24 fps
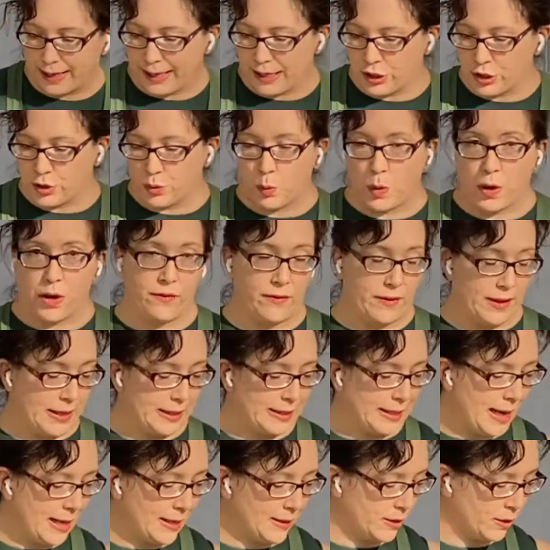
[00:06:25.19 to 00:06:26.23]
each one of these
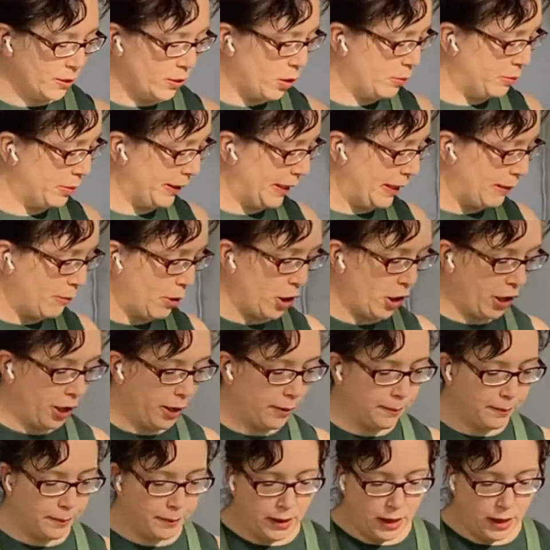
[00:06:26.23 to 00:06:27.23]
has their own plant marker.